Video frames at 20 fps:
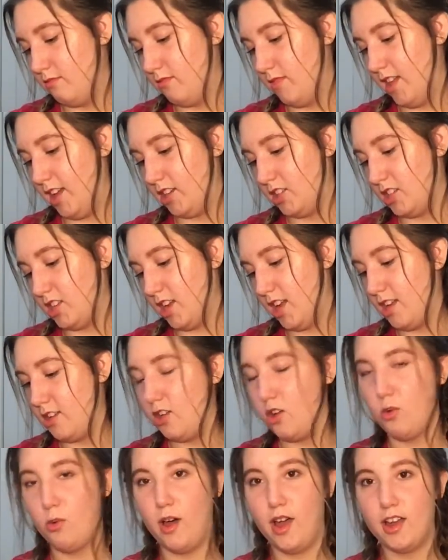Actually, I
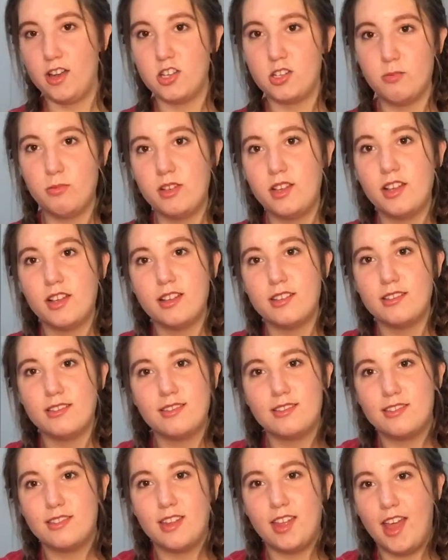know why, just
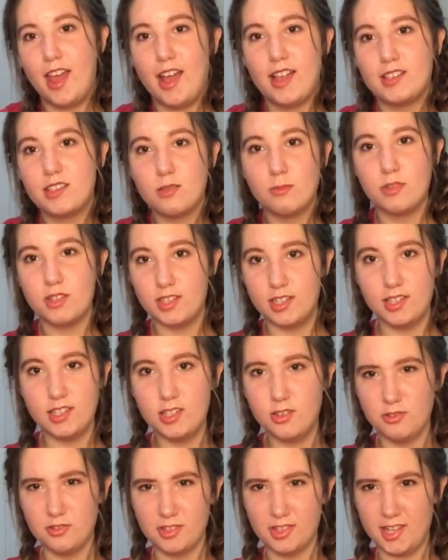because it has to be
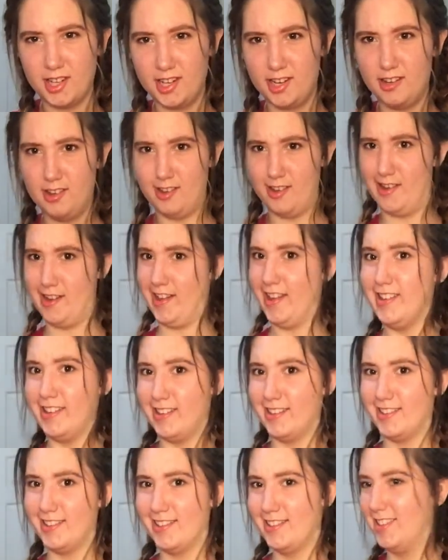Disney related,
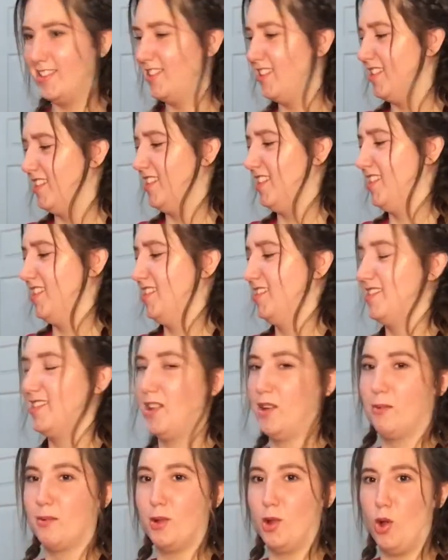duh. So
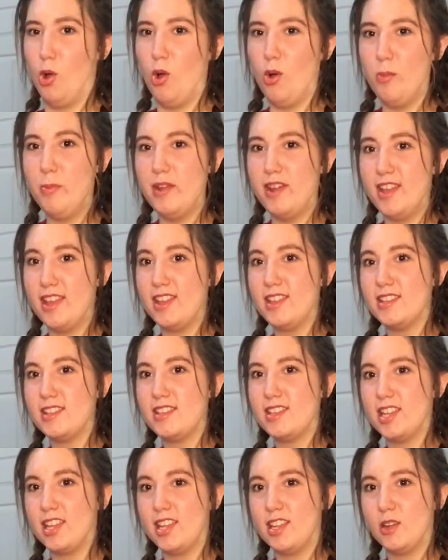I'm gonna open
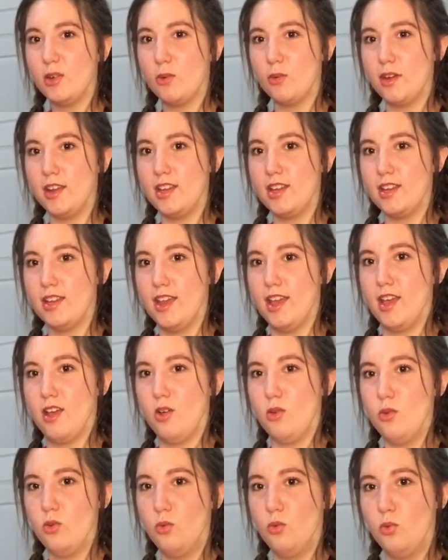it right
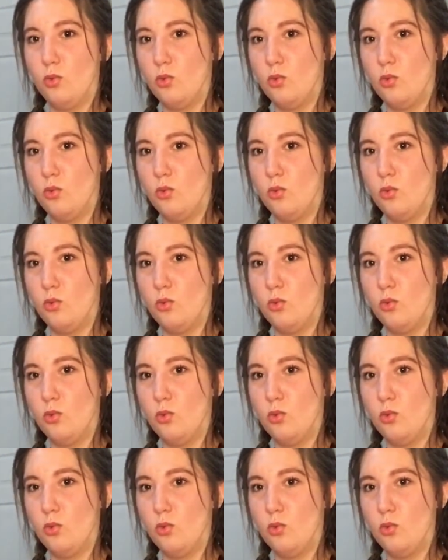now.